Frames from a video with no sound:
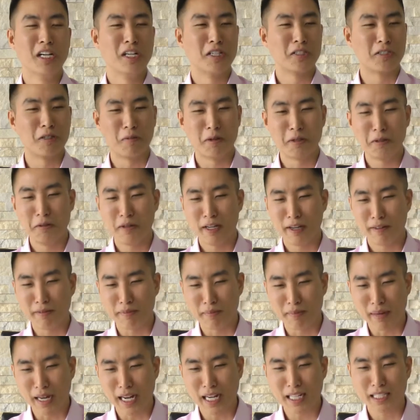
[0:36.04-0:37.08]
So when you
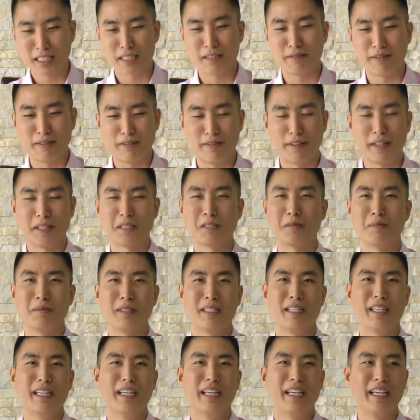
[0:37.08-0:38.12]
have massive
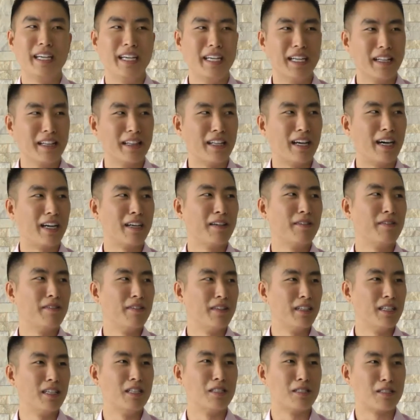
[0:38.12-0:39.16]
investment in a lot
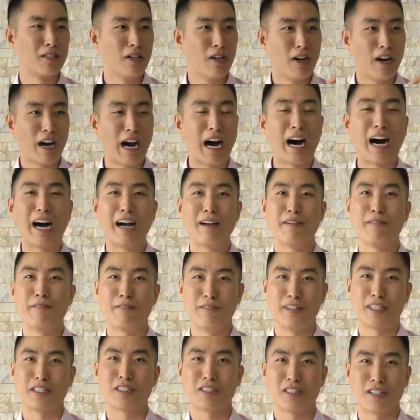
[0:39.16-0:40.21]
of these high
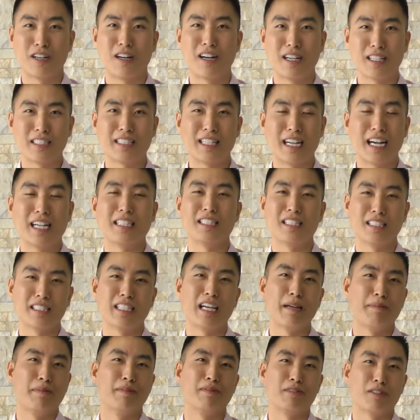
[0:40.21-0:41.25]
fixed cost asset
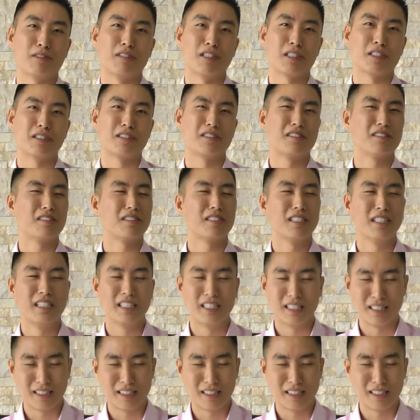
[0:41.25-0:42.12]
type of structures,